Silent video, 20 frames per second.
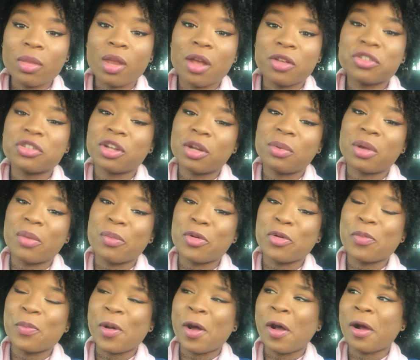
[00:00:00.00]
It's gonna be a
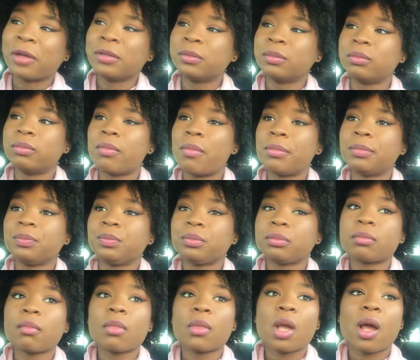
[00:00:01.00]
mukbang.
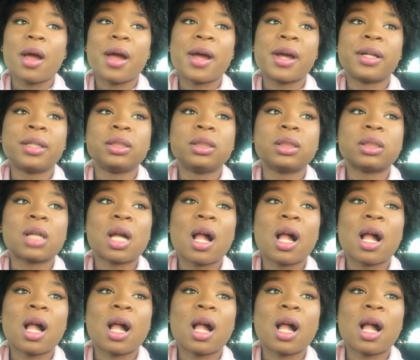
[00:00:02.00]
And